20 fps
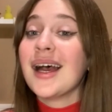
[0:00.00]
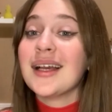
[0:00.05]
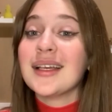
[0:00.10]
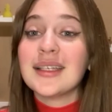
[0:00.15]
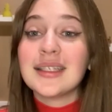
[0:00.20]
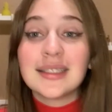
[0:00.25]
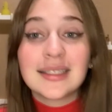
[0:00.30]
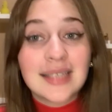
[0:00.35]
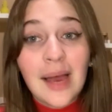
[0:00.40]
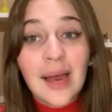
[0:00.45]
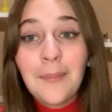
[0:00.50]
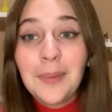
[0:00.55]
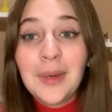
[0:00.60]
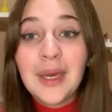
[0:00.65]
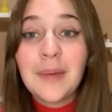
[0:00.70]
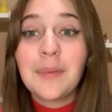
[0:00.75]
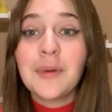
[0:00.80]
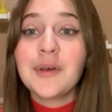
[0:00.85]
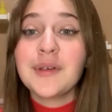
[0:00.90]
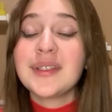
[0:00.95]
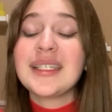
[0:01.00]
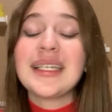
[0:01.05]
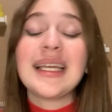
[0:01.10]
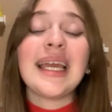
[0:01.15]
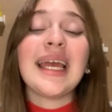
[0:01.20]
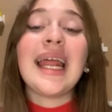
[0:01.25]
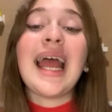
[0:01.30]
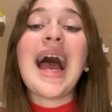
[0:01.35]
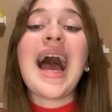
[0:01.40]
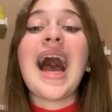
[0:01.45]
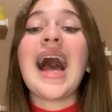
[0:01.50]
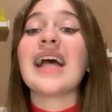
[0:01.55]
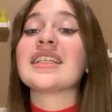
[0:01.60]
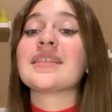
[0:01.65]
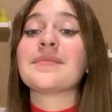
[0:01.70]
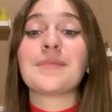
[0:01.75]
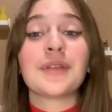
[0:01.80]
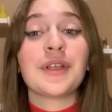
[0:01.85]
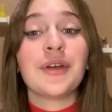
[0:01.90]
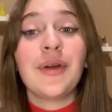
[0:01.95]
Some people see it as
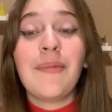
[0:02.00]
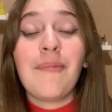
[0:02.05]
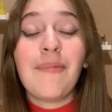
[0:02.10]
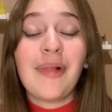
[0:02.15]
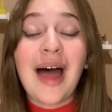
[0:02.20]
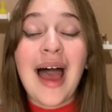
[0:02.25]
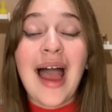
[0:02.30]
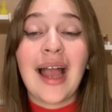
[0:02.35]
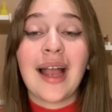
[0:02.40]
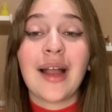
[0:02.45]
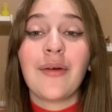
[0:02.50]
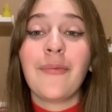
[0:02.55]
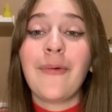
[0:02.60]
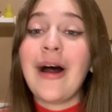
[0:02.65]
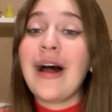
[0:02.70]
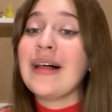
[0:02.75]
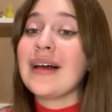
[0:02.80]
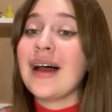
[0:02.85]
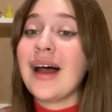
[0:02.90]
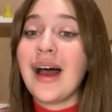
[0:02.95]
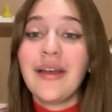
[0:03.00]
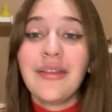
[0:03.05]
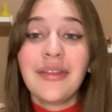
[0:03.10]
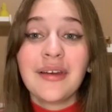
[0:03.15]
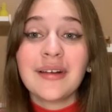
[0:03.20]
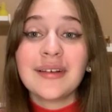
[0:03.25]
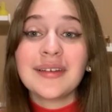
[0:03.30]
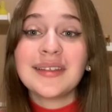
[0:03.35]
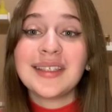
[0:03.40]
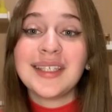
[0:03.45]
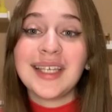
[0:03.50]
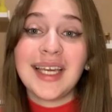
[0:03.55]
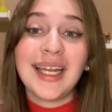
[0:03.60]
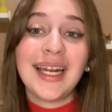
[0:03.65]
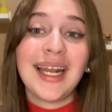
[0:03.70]
blue and black, while others see it